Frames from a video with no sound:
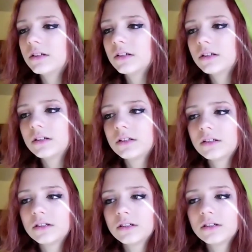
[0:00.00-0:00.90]

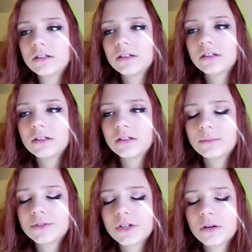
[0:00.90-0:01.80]

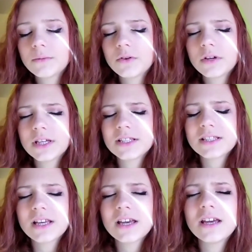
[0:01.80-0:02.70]
I'm sure I'm going
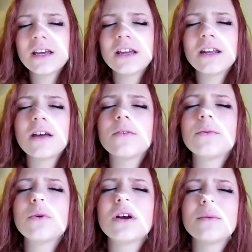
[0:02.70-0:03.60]
insane
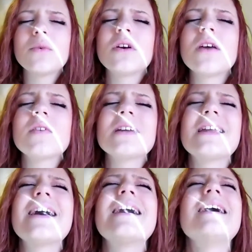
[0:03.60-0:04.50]
every more and more every
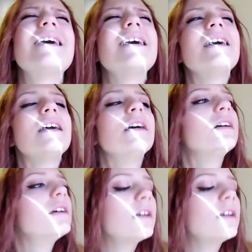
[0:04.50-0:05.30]
day.